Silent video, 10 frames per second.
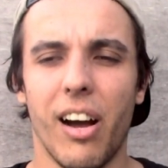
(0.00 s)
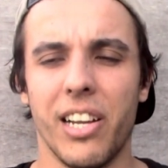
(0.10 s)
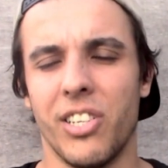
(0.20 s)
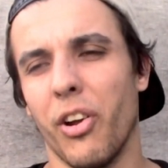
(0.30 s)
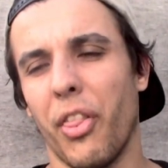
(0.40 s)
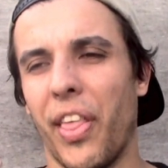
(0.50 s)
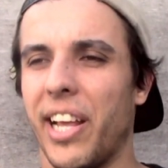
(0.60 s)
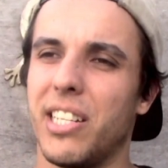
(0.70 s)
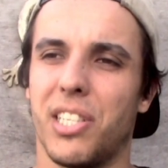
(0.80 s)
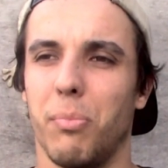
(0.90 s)
I don't
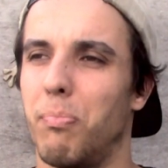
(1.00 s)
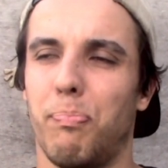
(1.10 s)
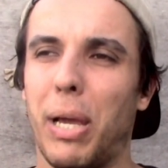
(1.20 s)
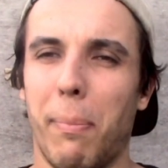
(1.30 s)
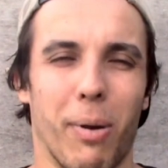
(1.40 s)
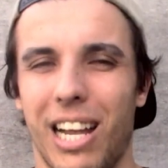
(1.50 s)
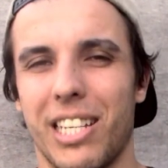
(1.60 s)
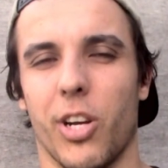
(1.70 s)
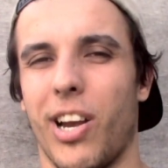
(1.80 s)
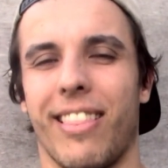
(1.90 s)
think it's a B+
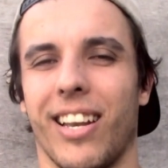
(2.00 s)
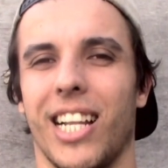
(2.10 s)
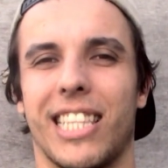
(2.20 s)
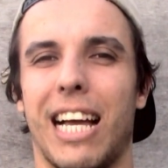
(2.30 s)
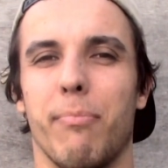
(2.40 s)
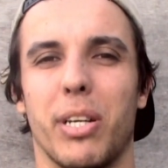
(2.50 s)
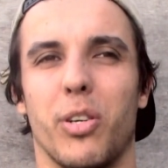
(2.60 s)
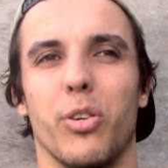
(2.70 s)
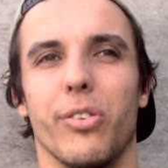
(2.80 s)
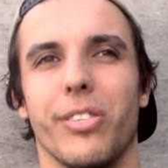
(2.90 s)
or anything like that,
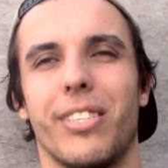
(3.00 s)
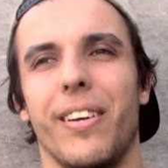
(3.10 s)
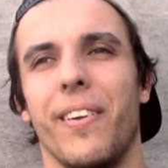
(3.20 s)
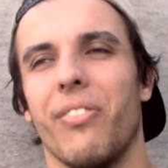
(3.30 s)
because